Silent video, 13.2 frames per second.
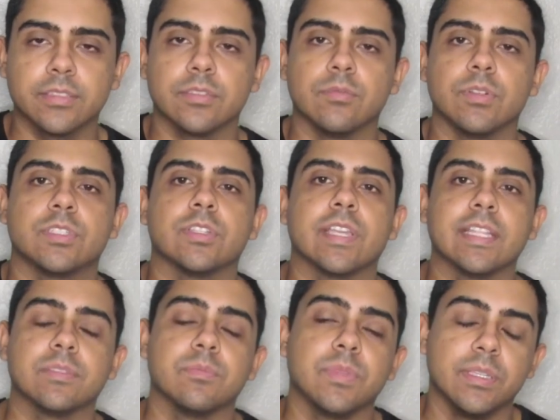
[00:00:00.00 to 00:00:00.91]
So once you
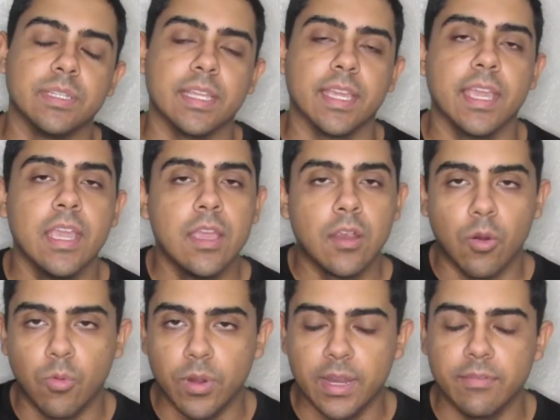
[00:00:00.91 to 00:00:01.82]
get to meet day
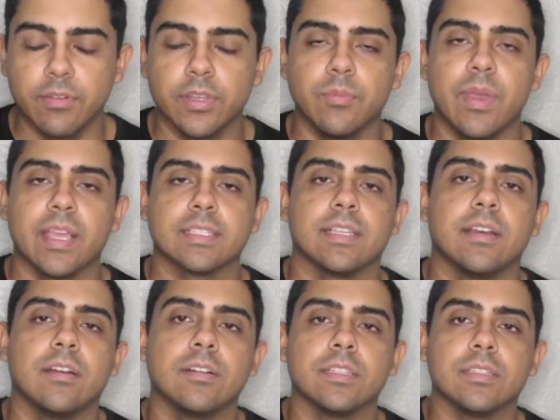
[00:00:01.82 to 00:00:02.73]
or whenever you max
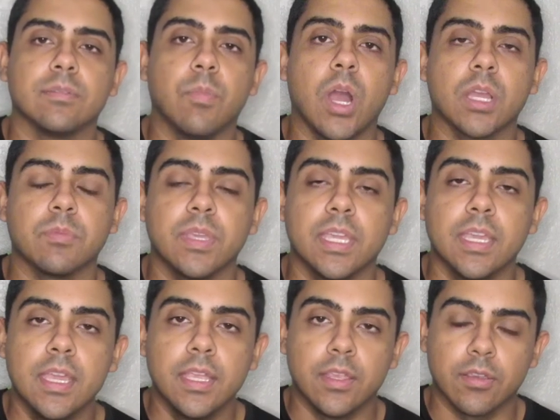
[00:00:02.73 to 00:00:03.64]
out in the mock meet,
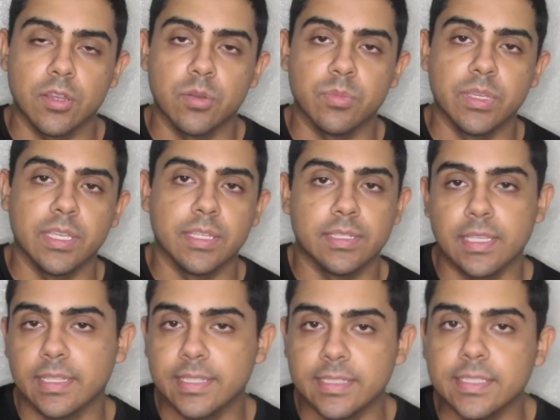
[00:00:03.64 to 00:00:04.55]
it's
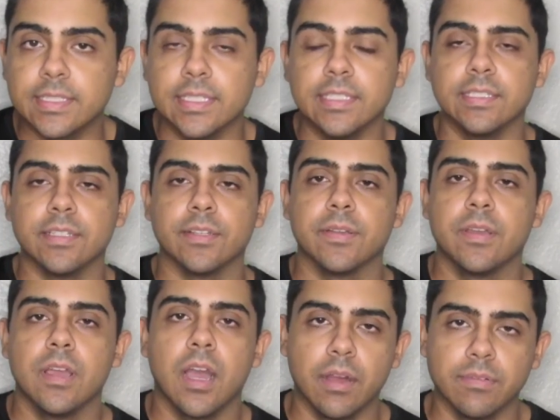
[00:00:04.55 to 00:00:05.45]
like this is easier,
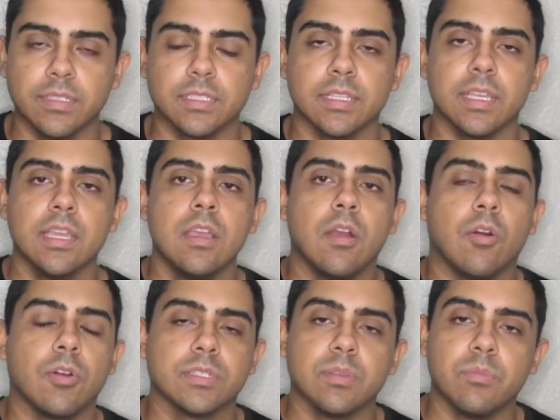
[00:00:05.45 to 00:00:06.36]
obviously.
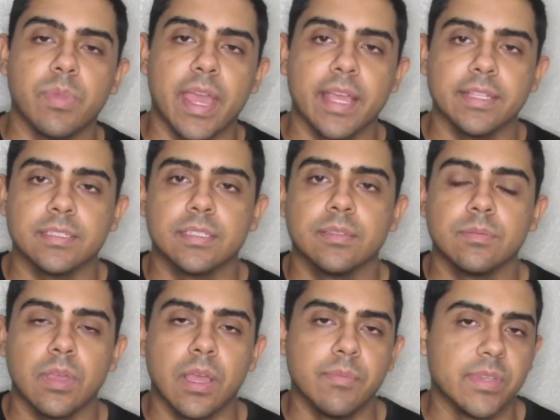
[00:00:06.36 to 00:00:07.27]
Or some bands.
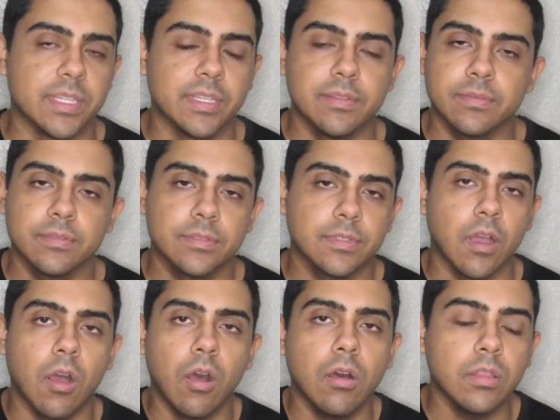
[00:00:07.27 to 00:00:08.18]
I mean,
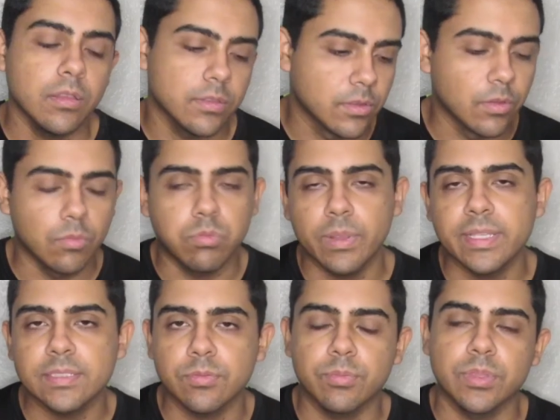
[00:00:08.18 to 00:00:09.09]

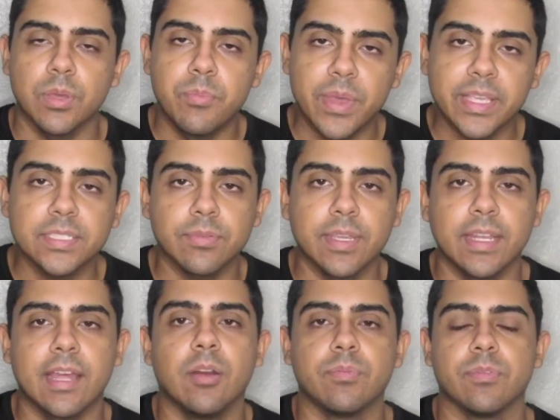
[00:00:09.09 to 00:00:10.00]
the best way to
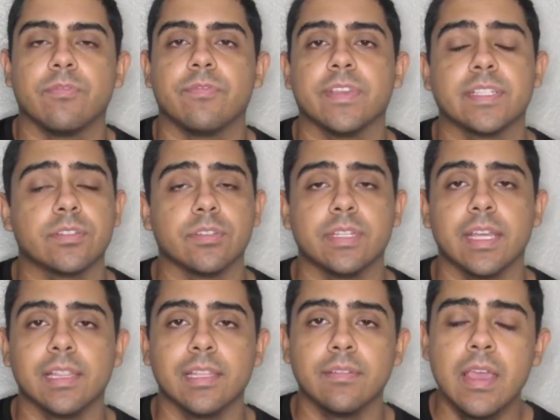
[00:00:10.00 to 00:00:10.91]
help you fix your
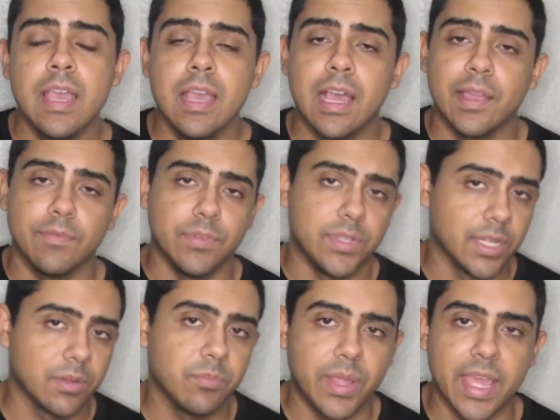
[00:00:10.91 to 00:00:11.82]
deadlift, I've
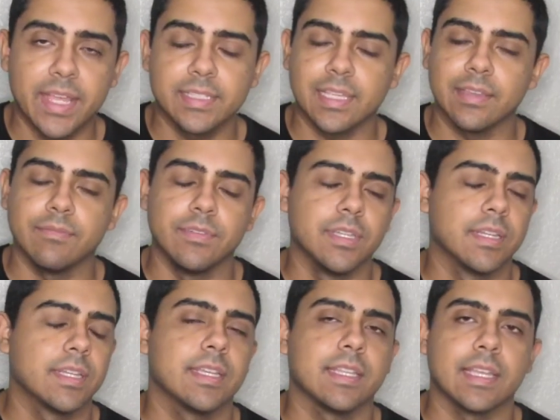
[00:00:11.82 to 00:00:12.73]
done bands, I've
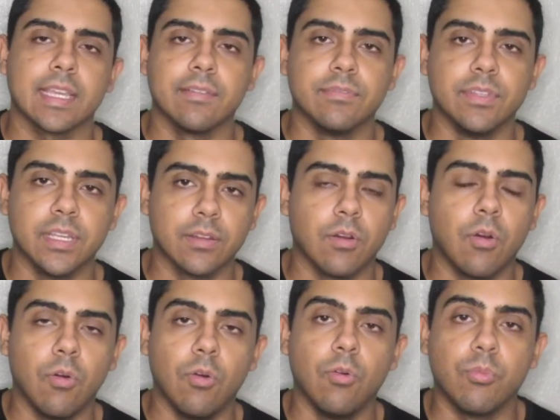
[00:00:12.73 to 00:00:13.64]
done it, like I've done a
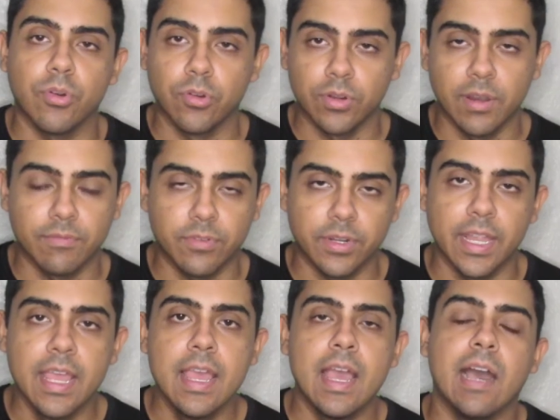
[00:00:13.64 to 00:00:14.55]
whole program for
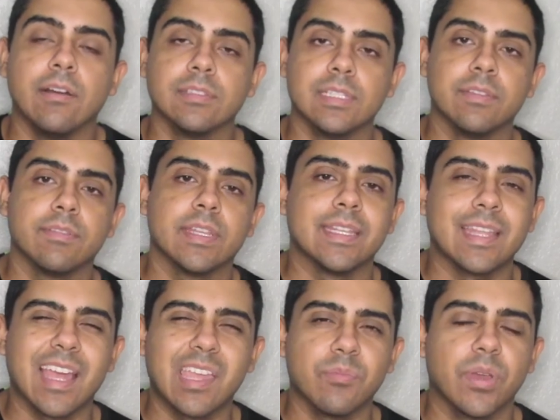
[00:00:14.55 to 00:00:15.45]
it. I was living and
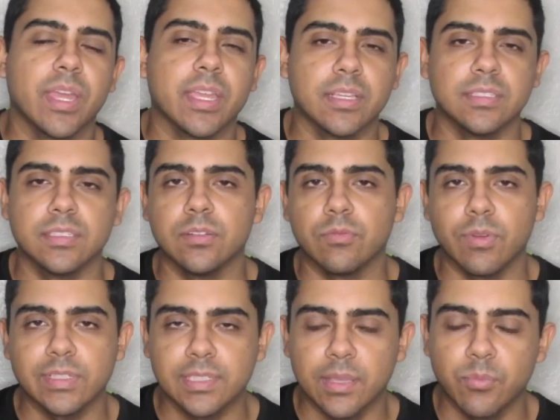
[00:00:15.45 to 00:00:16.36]
dying by it because, you know,
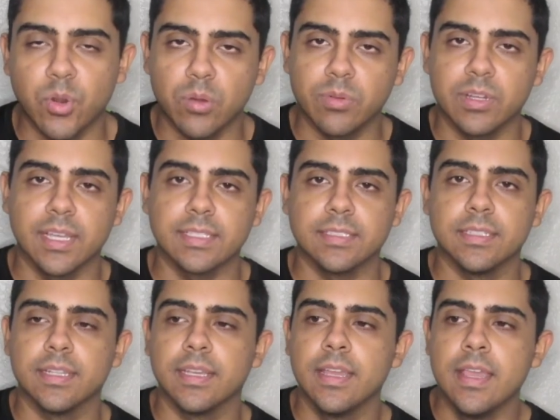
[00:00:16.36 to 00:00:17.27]
Westside Barbell guys
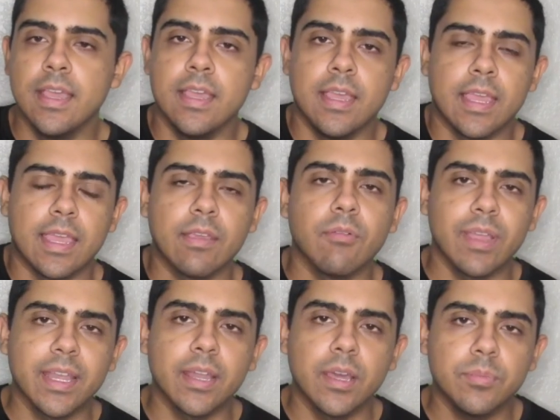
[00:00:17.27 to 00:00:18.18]
did it. It
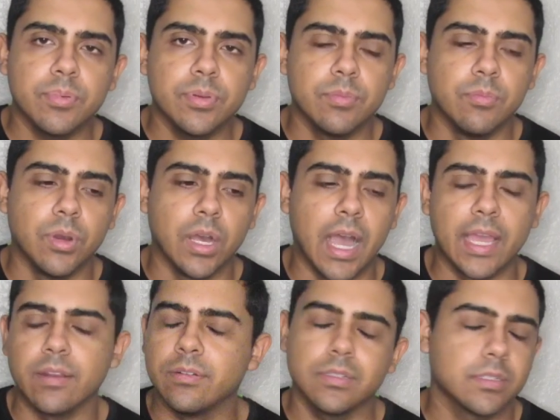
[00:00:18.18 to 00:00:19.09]
went up, but I
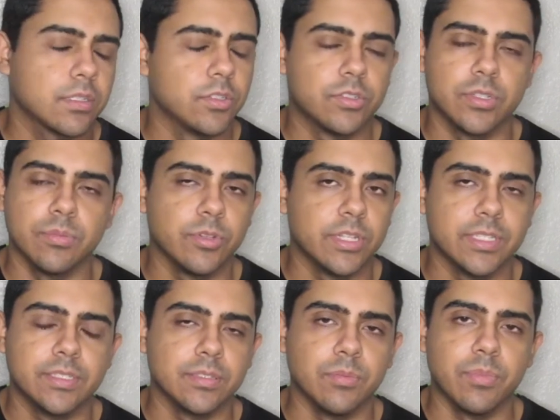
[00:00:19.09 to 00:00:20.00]
don't contribute it
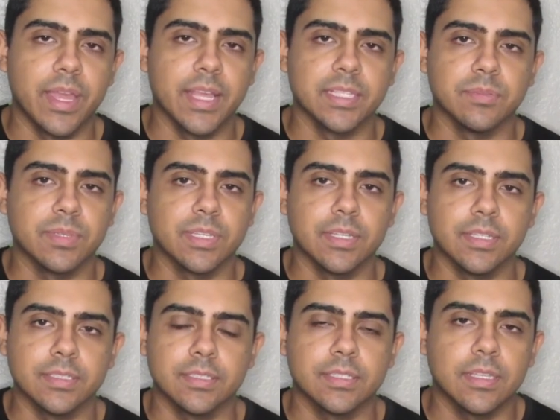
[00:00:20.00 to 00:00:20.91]
to the bands
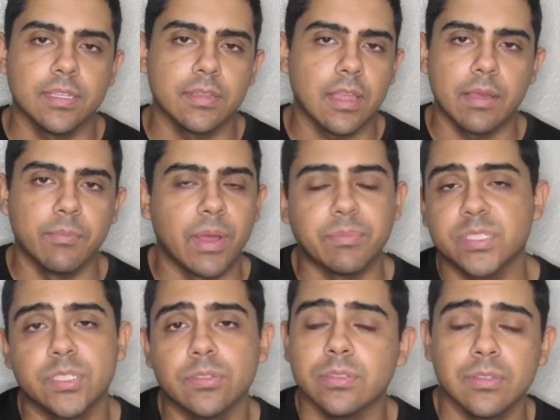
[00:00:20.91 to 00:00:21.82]
because I'm
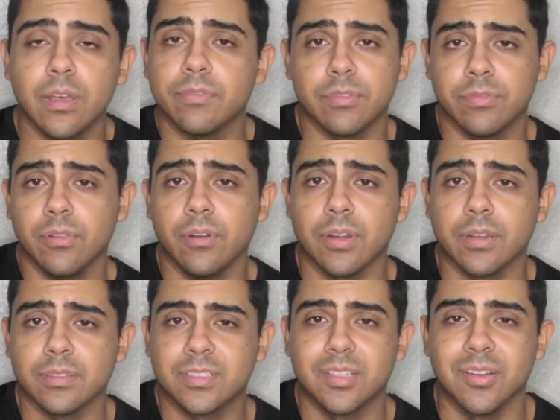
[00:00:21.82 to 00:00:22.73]
still slow off the floor.
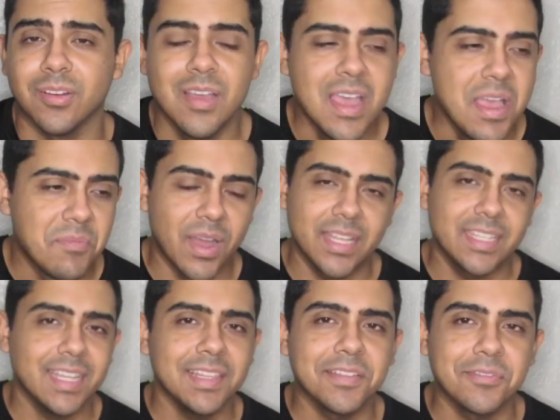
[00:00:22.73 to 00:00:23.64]
So my
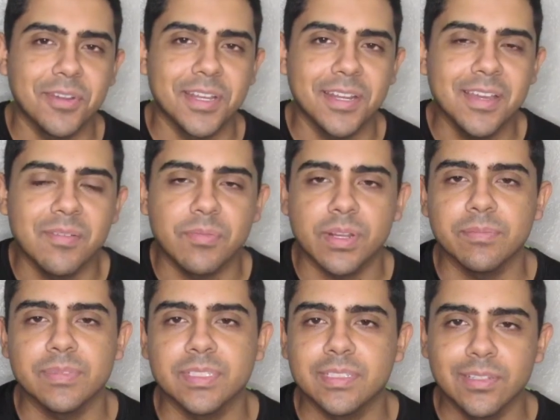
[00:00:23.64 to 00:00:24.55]
deadlift went up, but
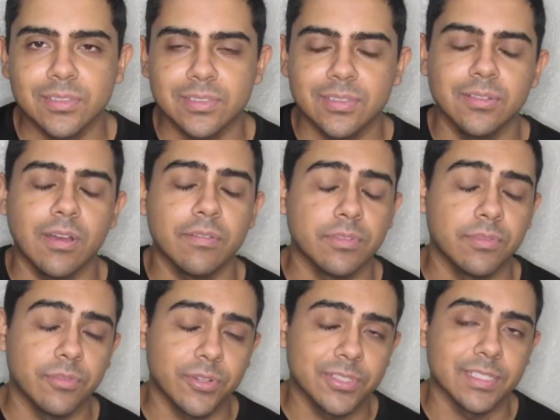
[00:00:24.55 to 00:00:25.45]
I'm still slow off the
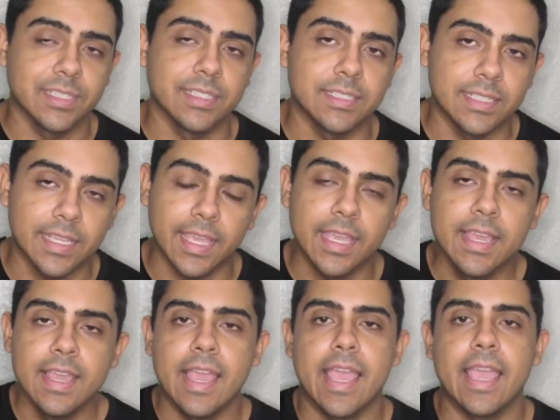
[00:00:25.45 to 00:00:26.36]
floor to this day.
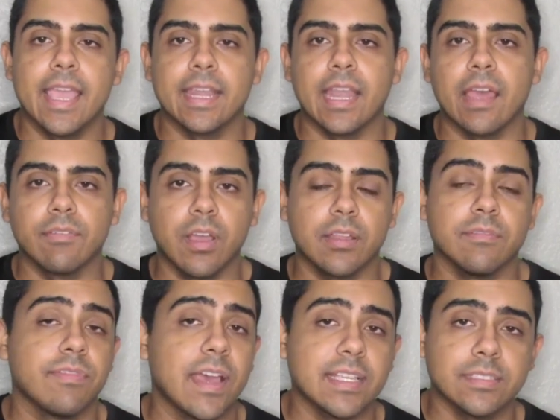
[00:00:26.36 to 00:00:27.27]
And I've gotten
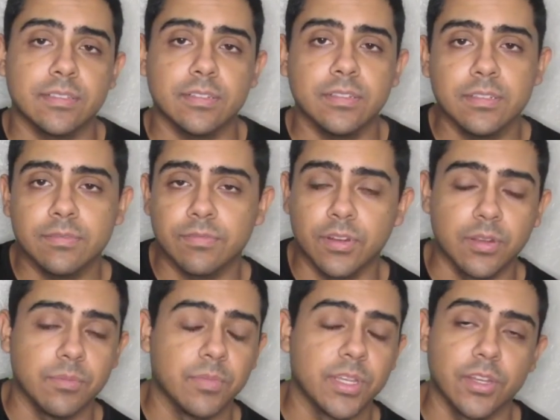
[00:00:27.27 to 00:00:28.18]
faster
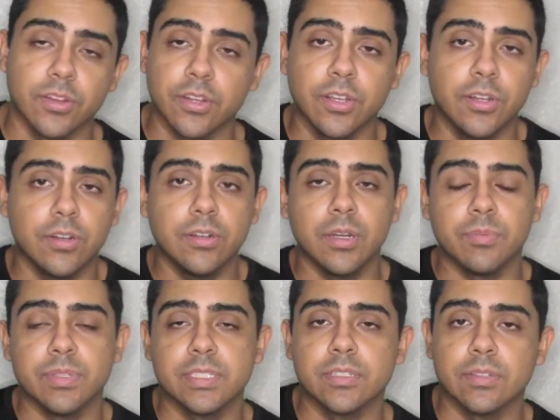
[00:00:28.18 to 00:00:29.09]
from a year ago up
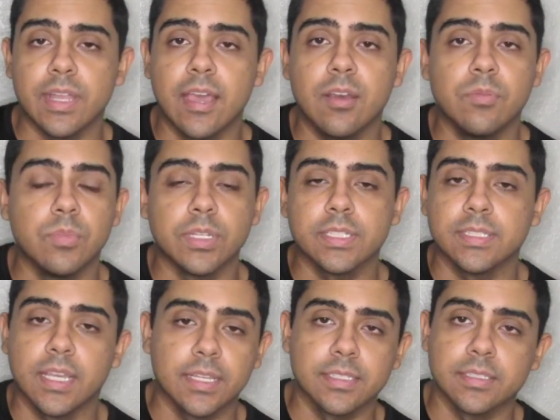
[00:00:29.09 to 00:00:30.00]
until now, but it's
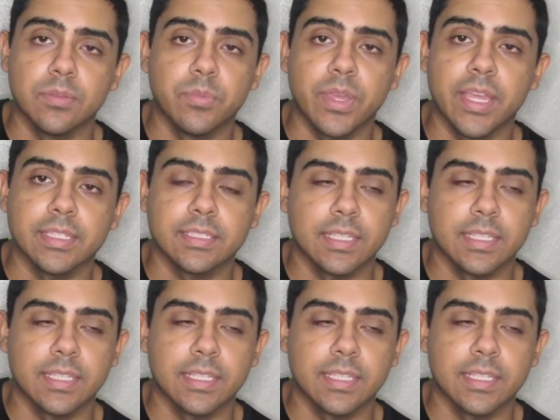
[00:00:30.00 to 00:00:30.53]
not because of the bands.